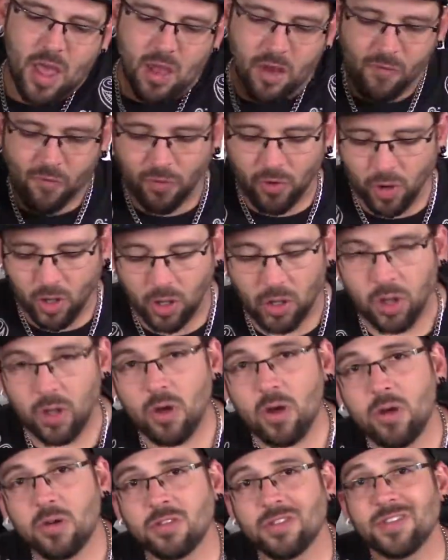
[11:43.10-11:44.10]
For a
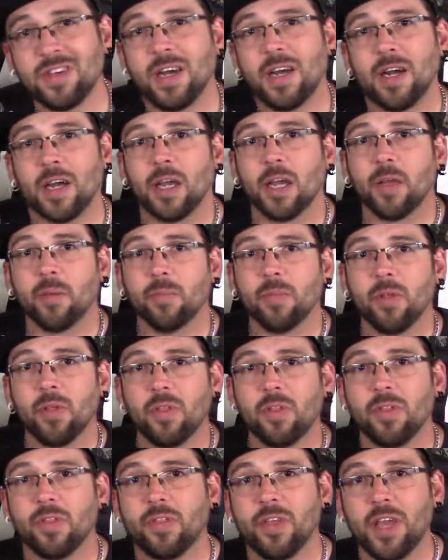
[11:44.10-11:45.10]
long time,
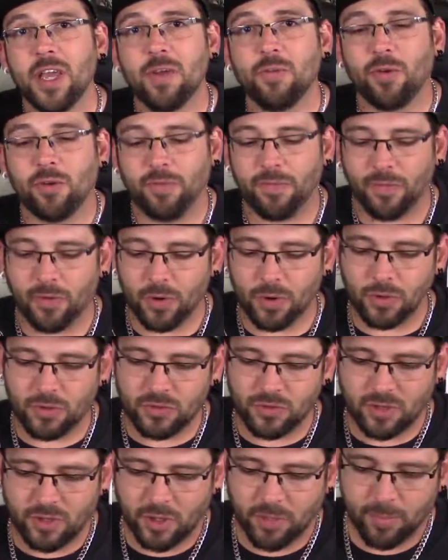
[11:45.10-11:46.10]
they referred
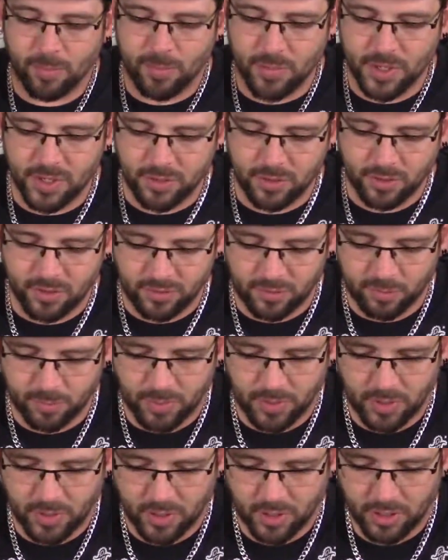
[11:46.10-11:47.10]
to Chameleon
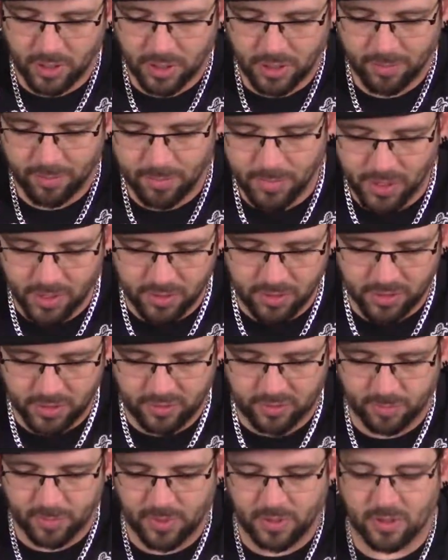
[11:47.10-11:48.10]
Spawn
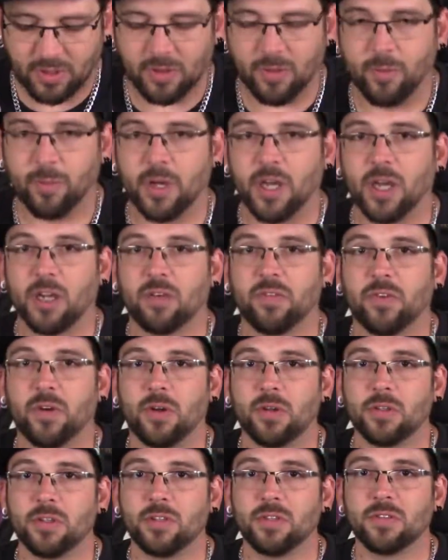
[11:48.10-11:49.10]
on the back of
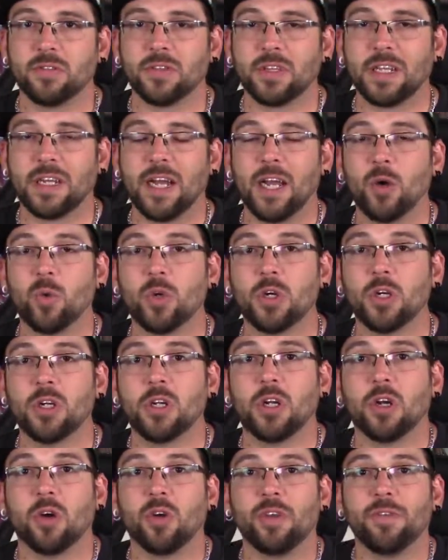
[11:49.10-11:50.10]
all these. And I want to
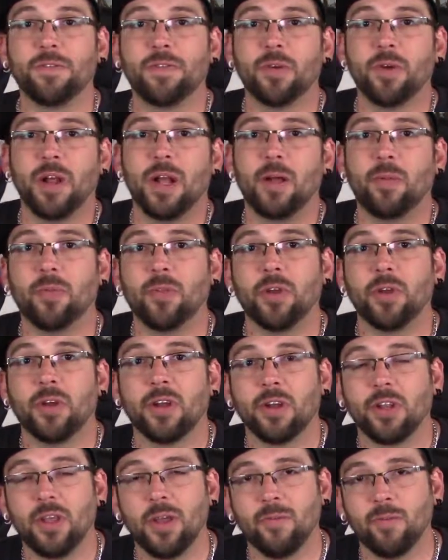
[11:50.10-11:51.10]
know if you're out there
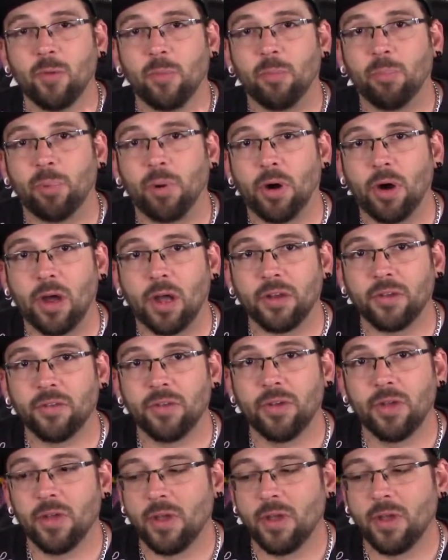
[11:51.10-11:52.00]
and you ever bought